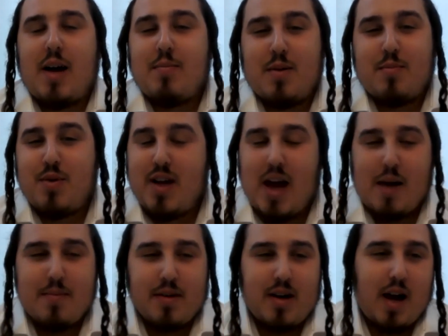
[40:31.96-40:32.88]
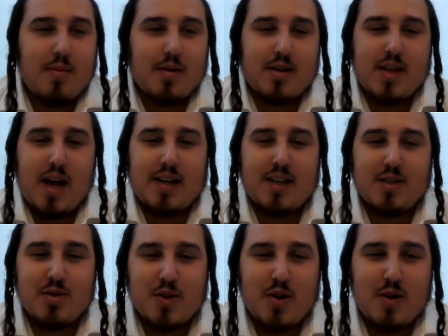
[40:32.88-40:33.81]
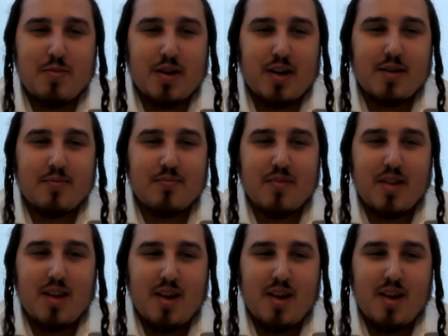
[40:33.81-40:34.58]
I'm a pretty happy guy, but sadness was creeping in.